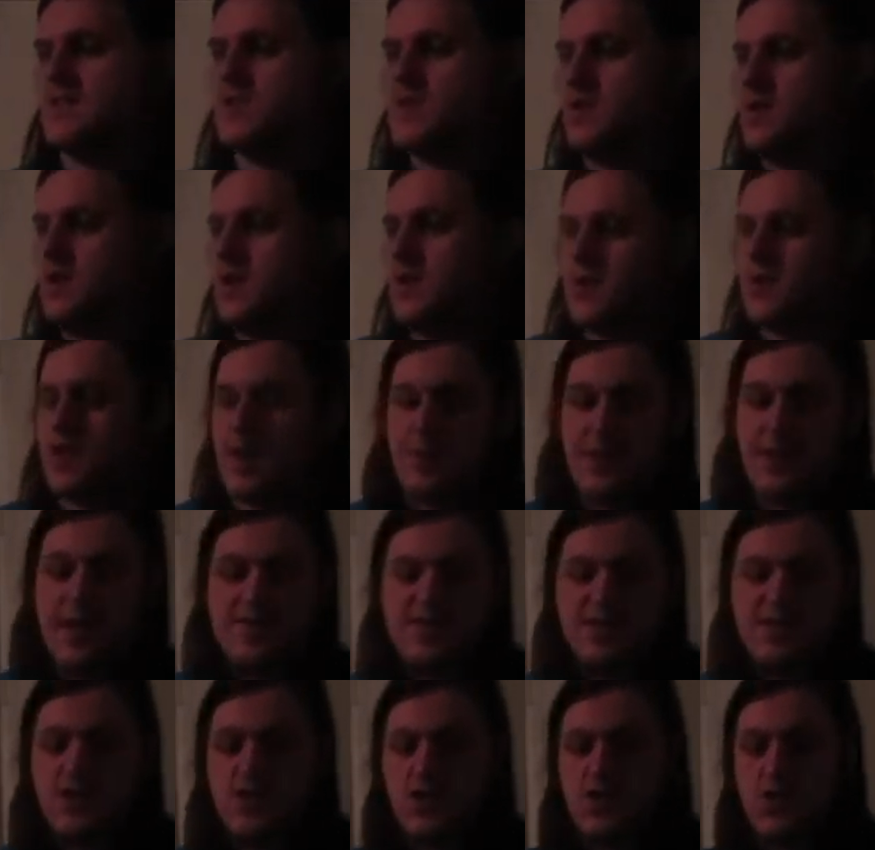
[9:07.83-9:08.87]
So anytime we have
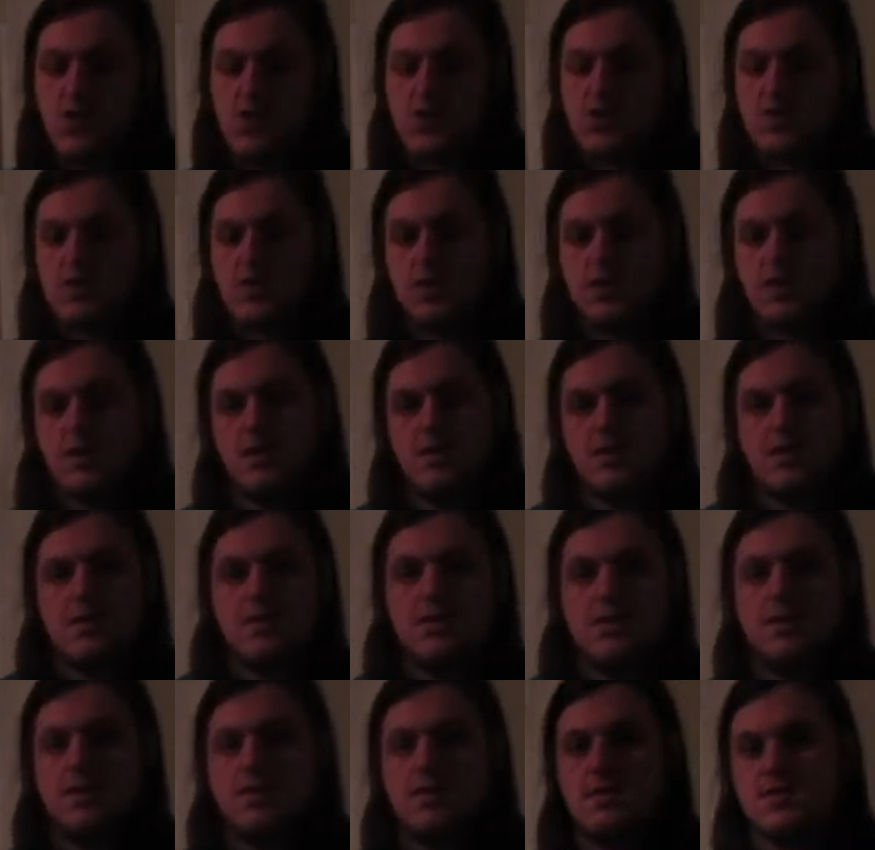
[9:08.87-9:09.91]
a 2,
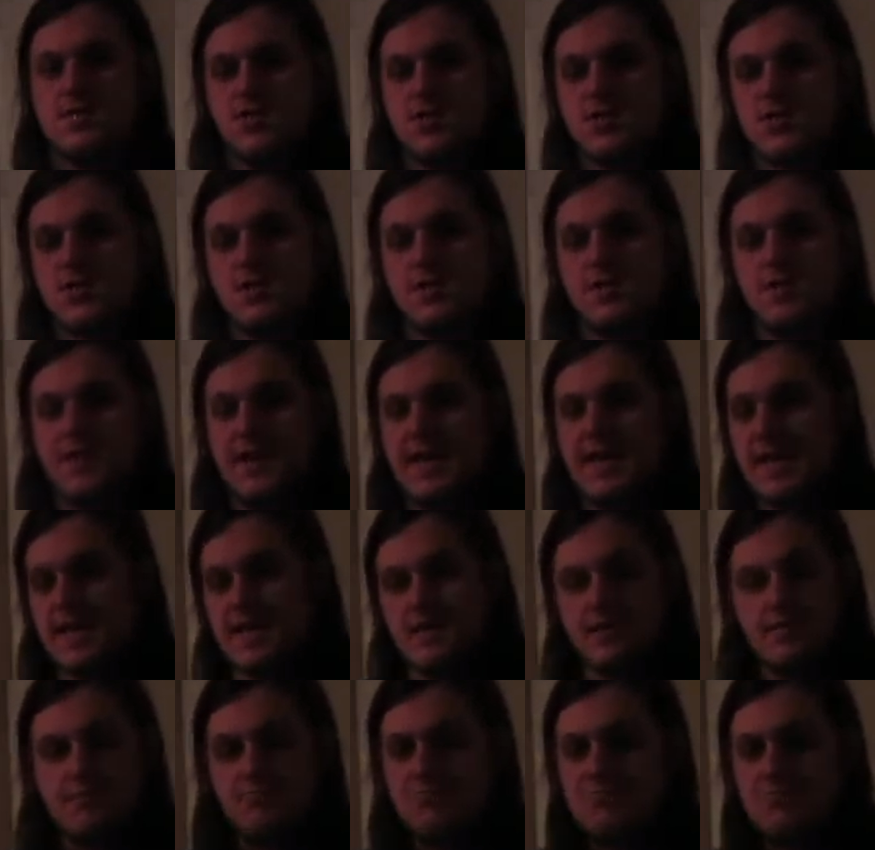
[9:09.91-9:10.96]
just going to be
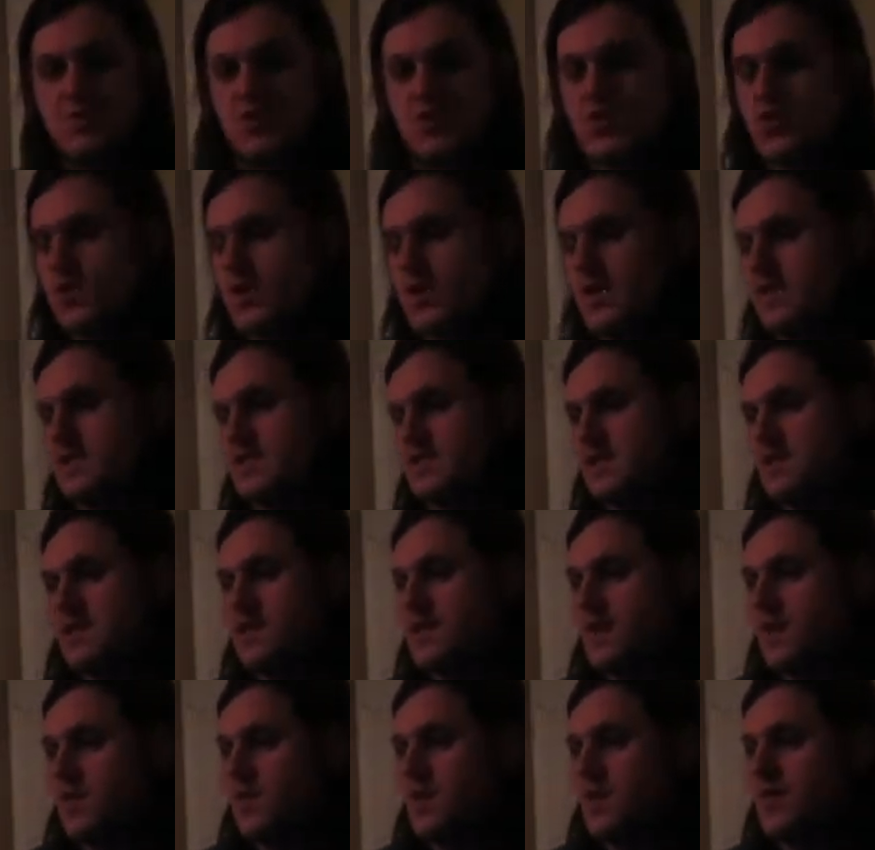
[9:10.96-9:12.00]
2 hits.
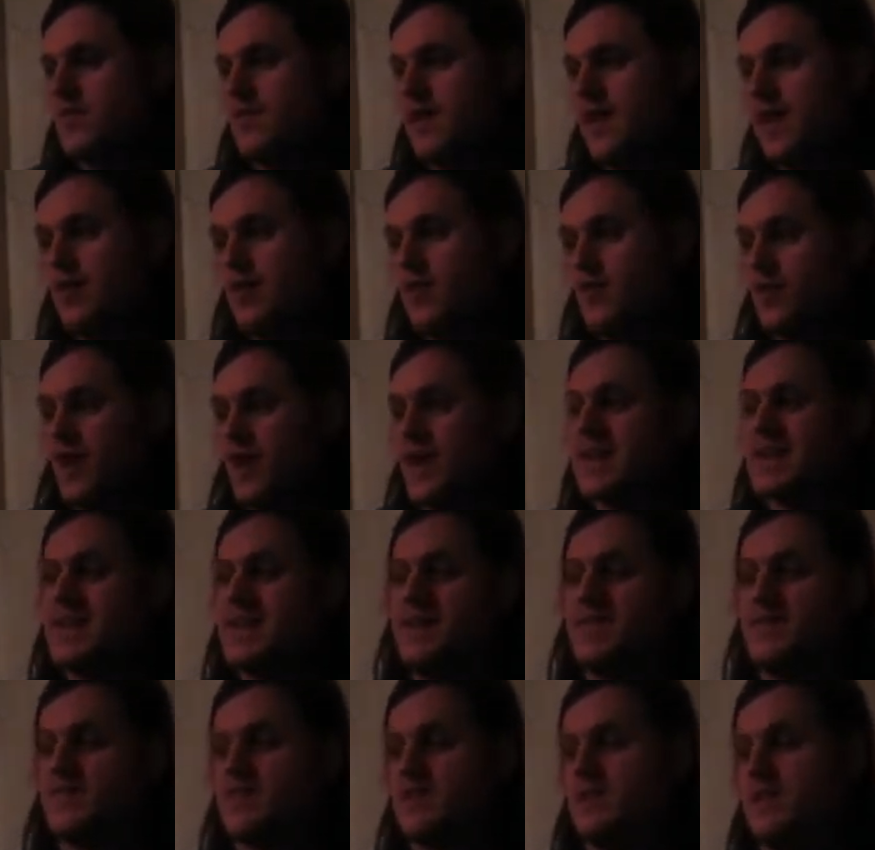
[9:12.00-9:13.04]
Anytime we have a right,
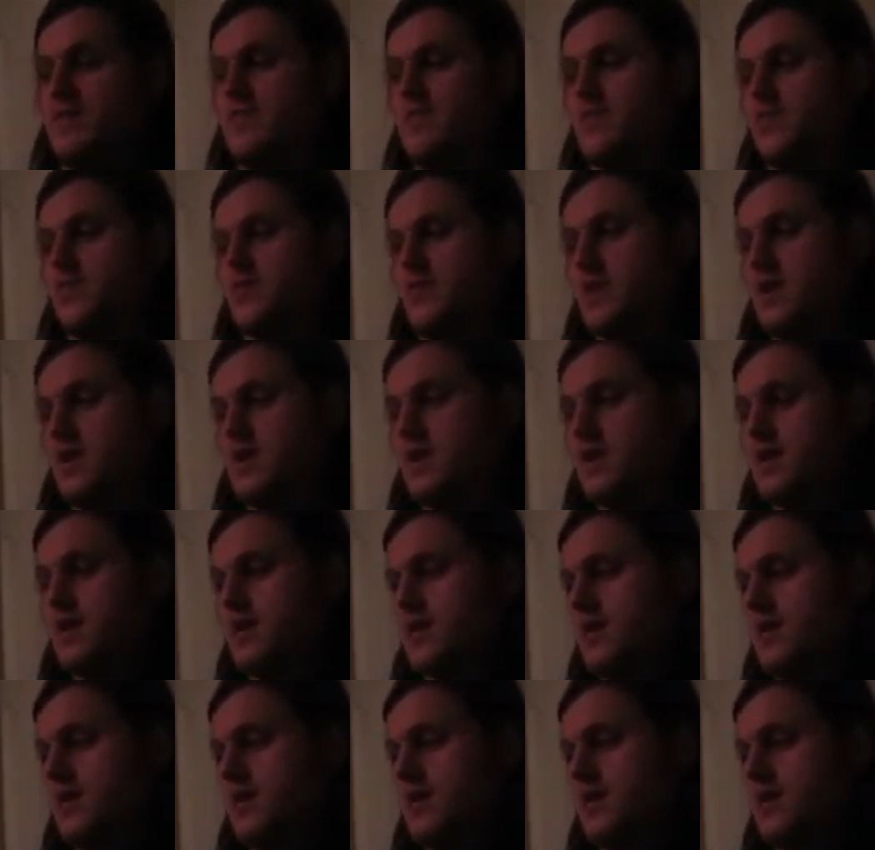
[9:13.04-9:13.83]
left, left 3.